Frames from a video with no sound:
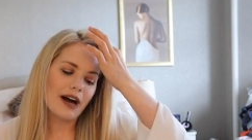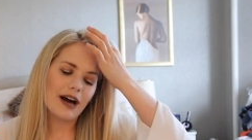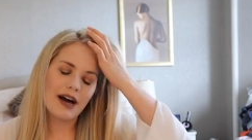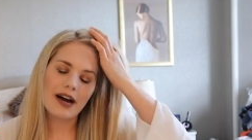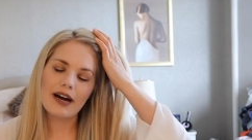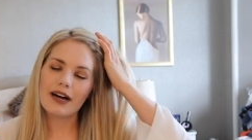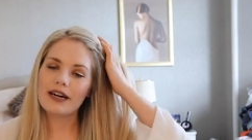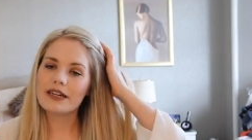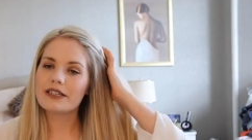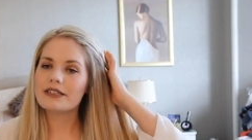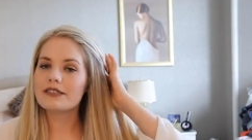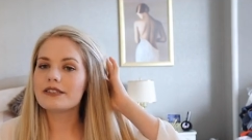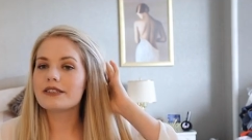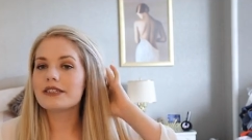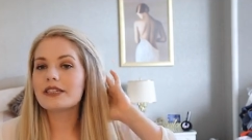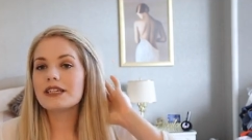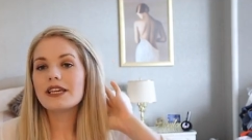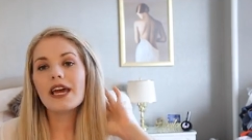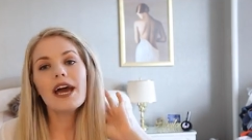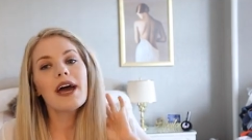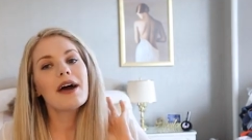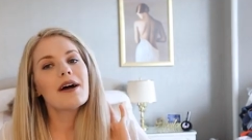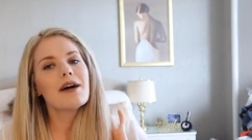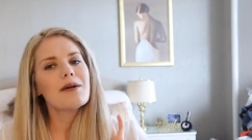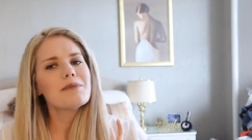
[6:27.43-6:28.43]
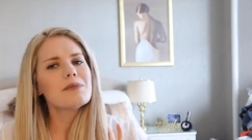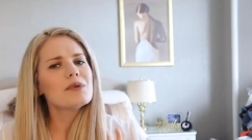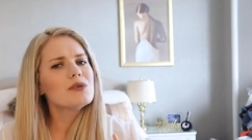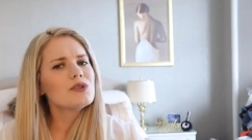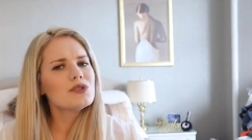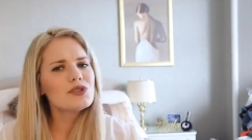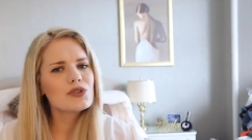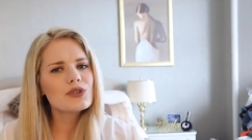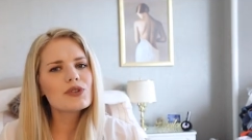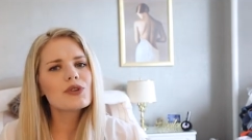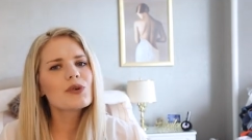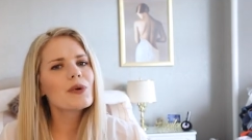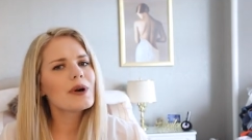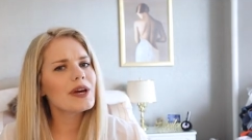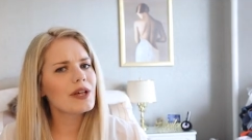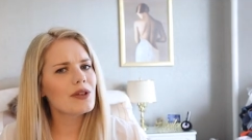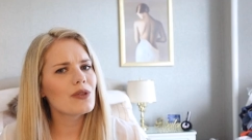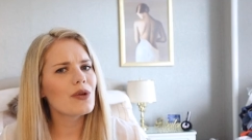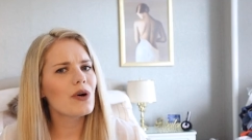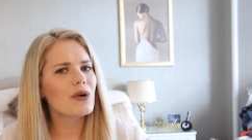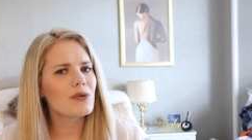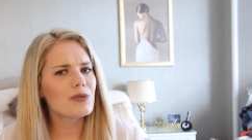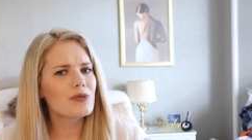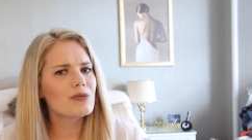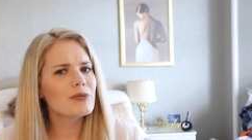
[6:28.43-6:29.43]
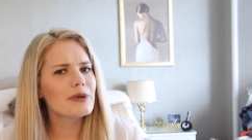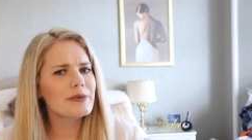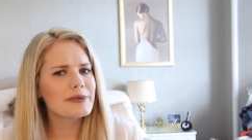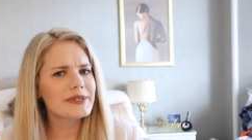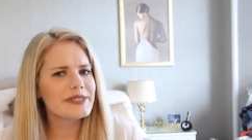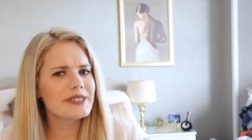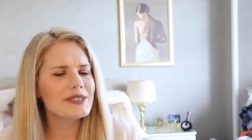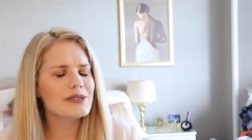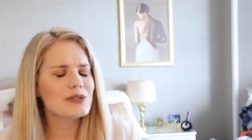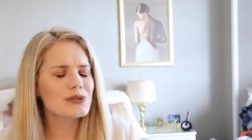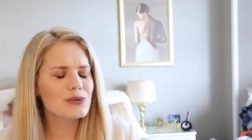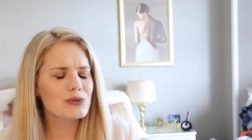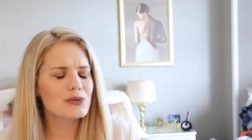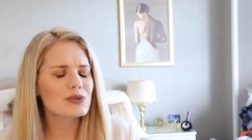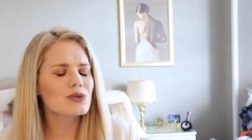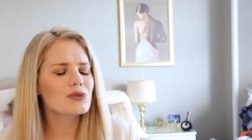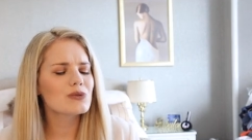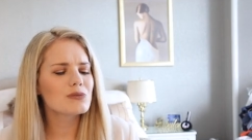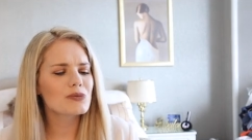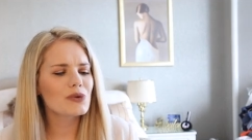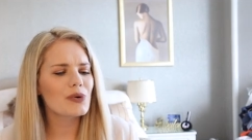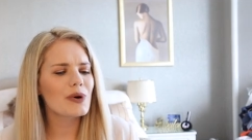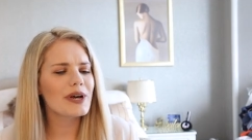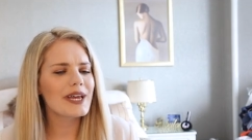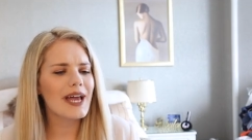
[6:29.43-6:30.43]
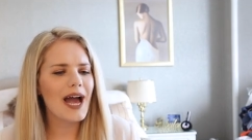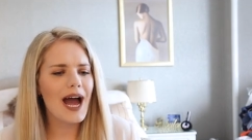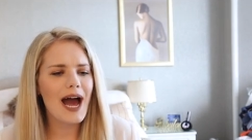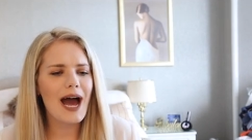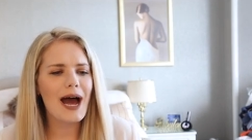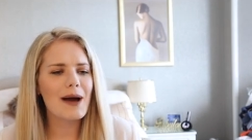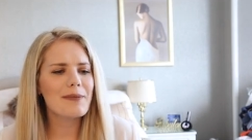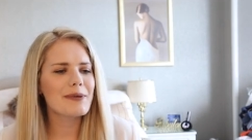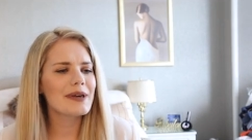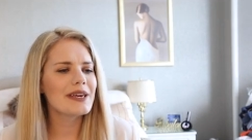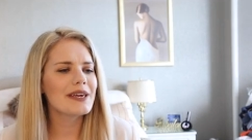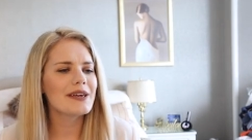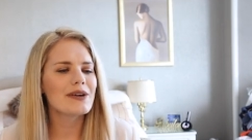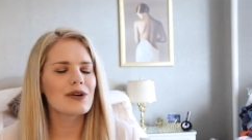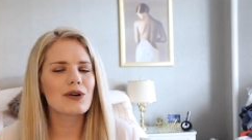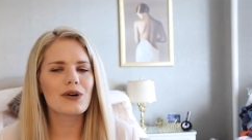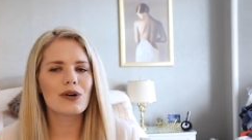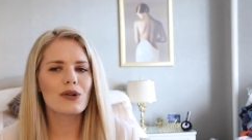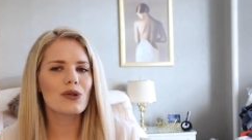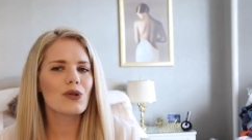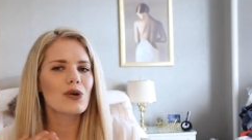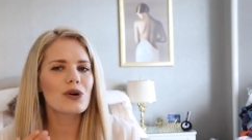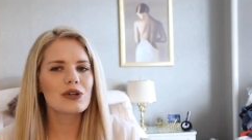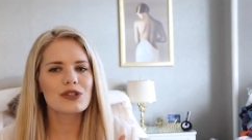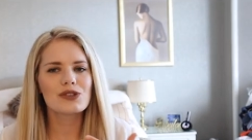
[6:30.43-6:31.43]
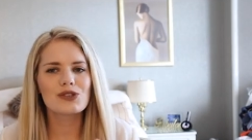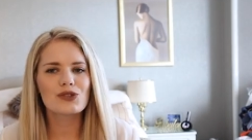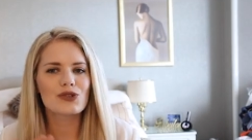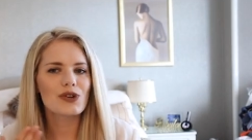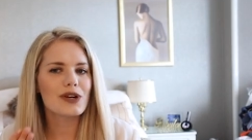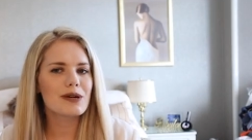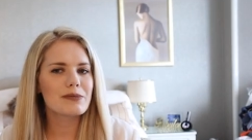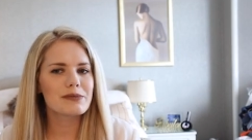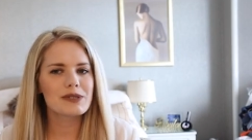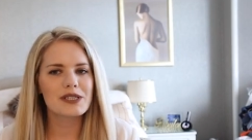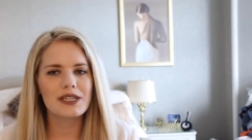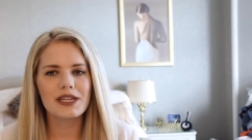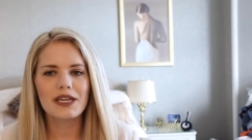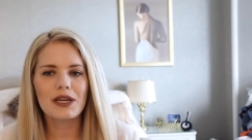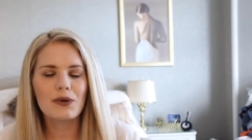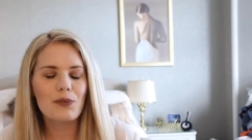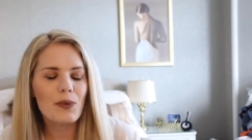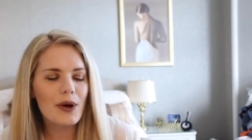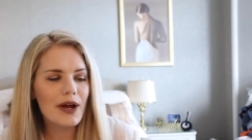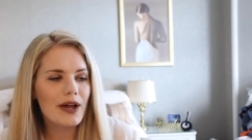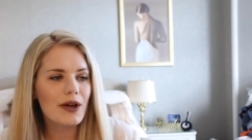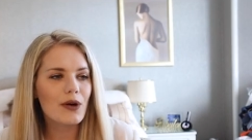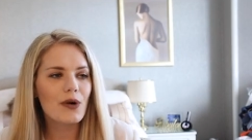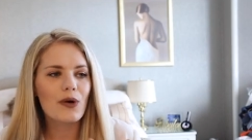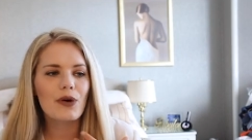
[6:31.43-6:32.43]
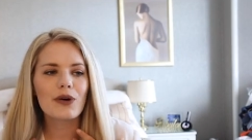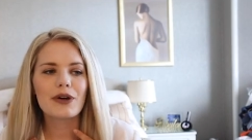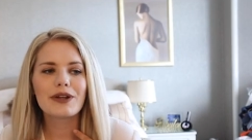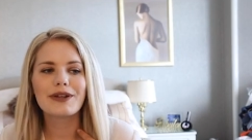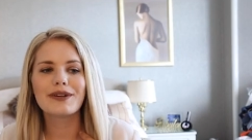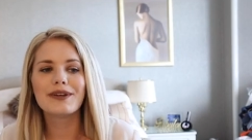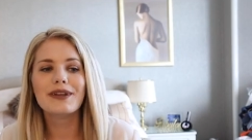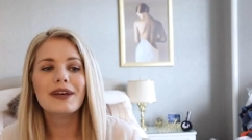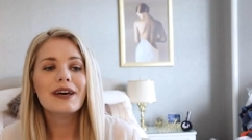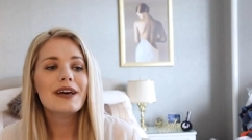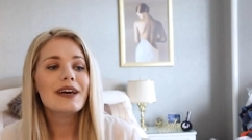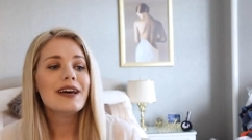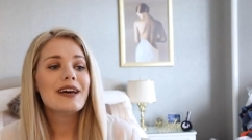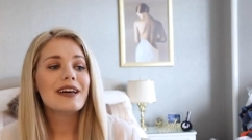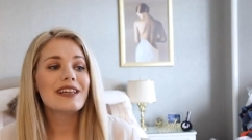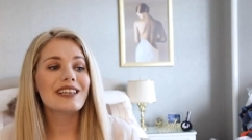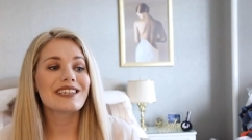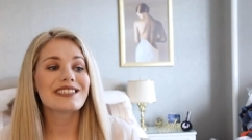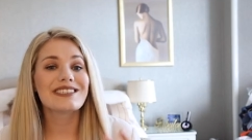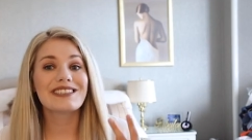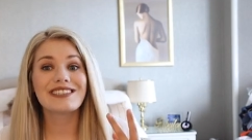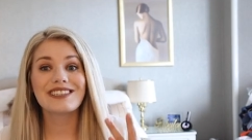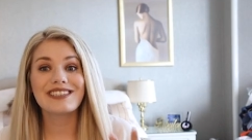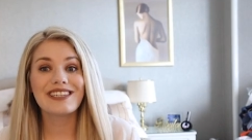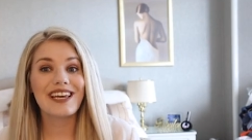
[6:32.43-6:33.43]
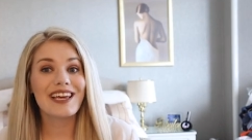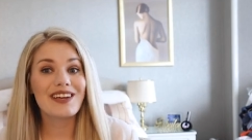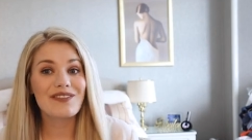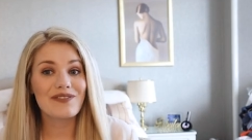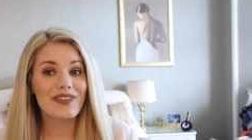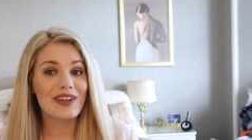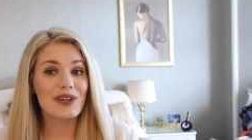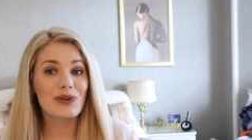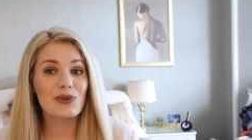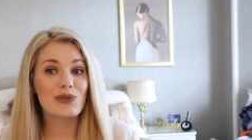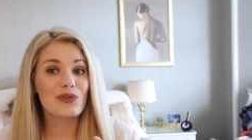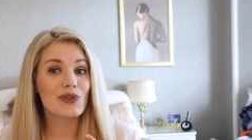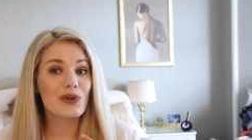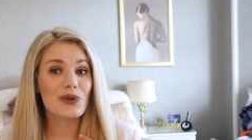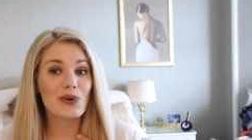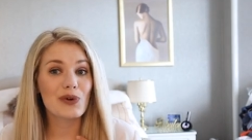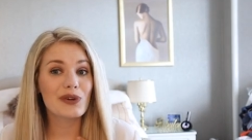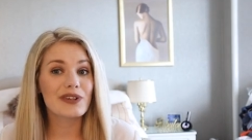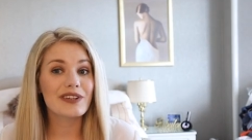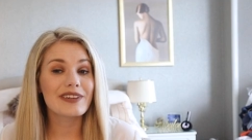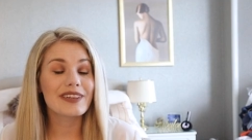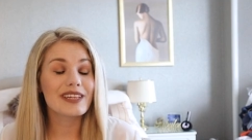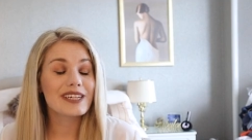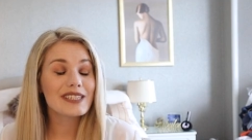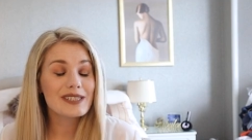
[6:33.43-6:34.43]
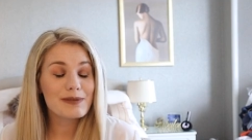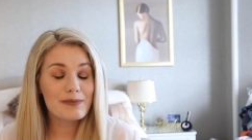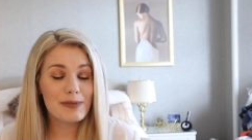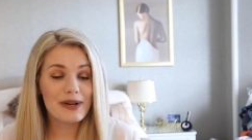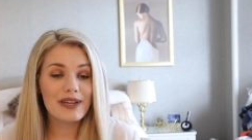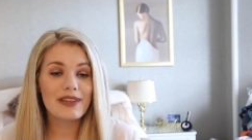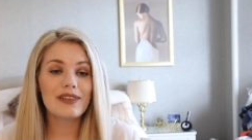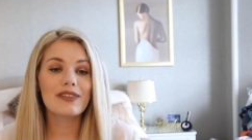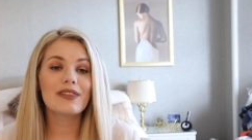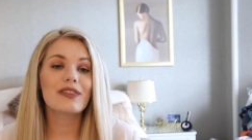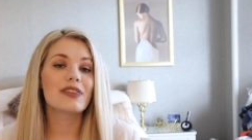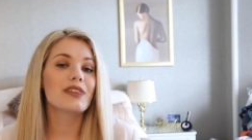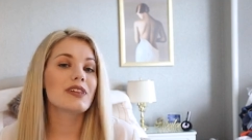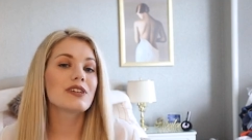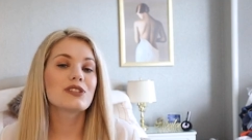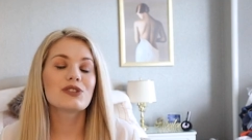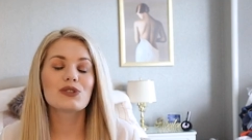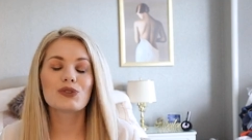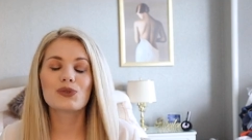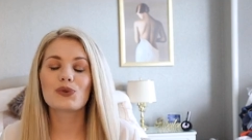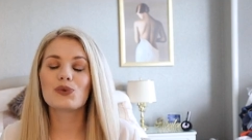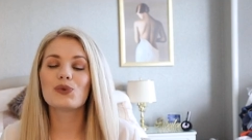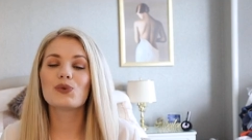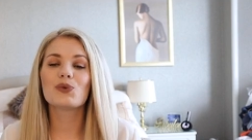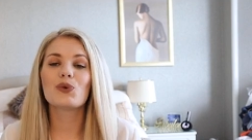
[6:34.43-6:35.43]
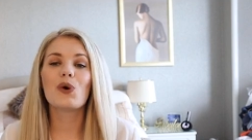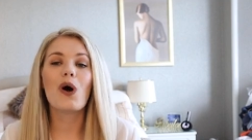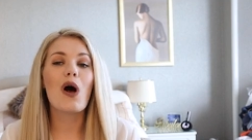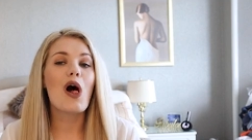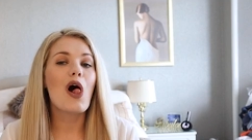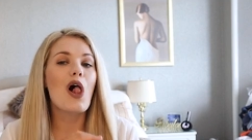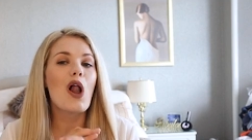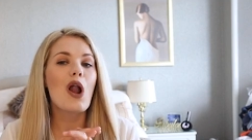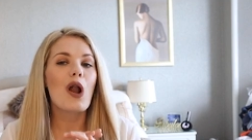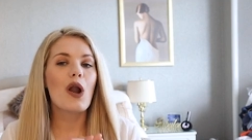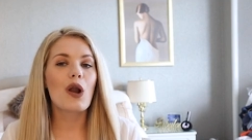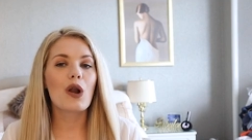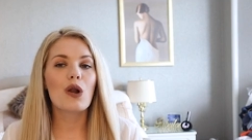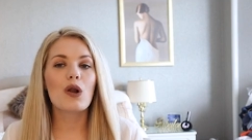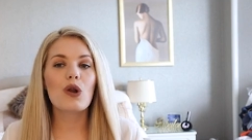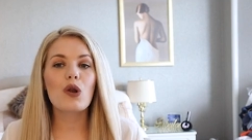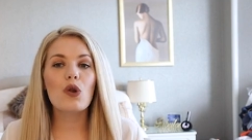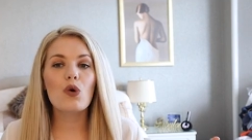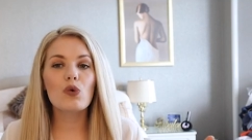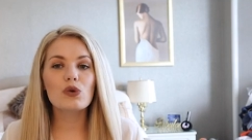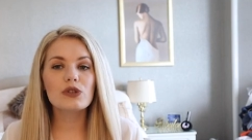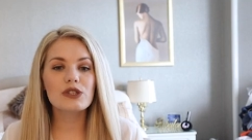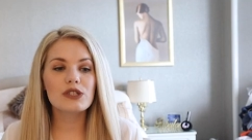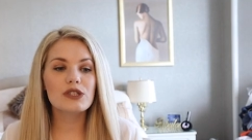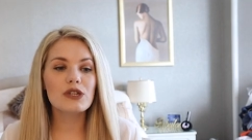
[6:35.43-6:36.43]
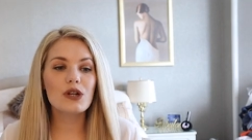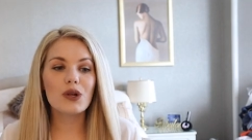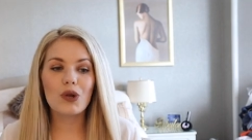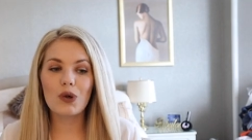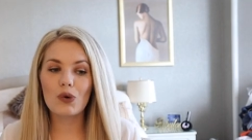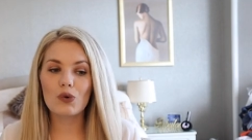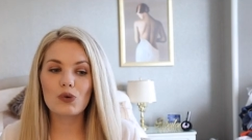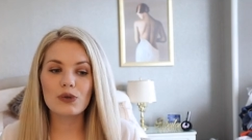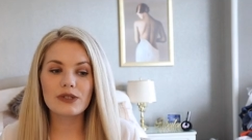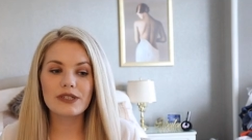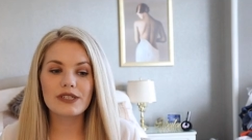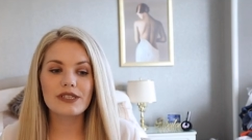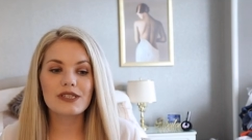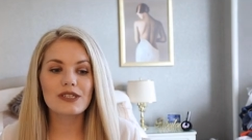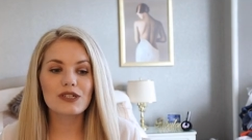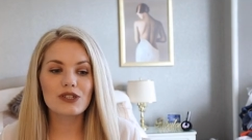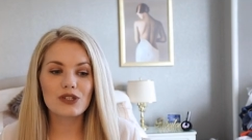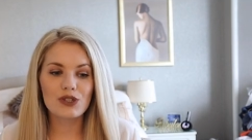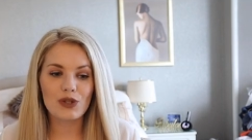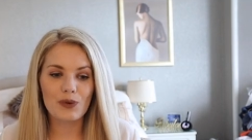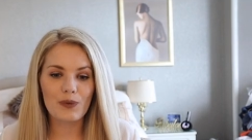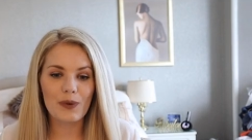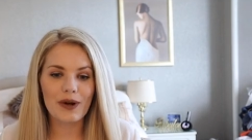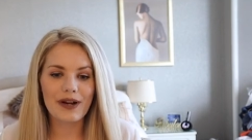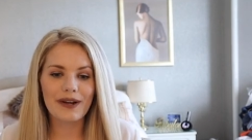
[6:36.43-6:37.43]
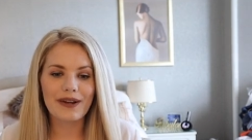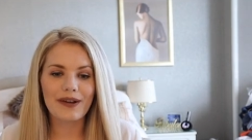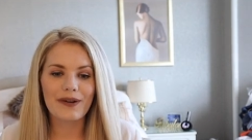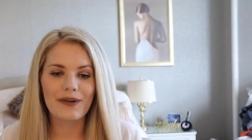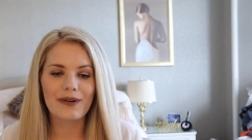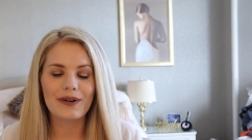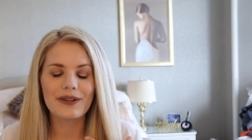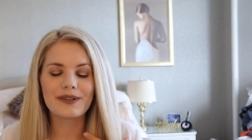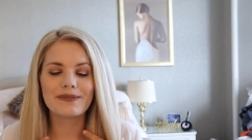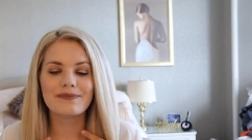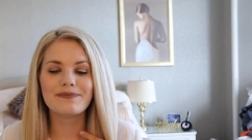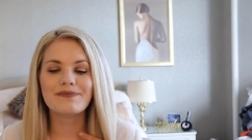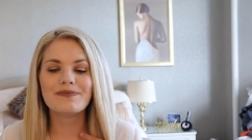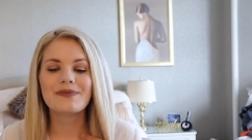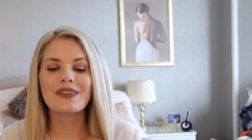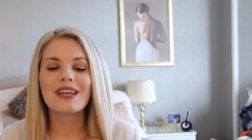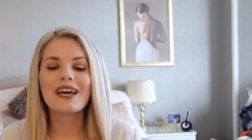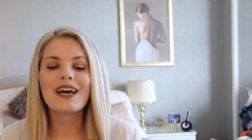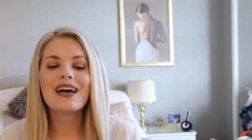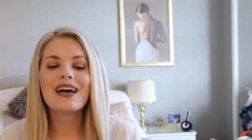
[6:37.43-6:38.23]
And yeah, I've been doing quite a lot with BBC The Social. I'm quite happy, got a lot of scripts I need to work on. This is the second video I've recorded this month. So loads and loads to work on.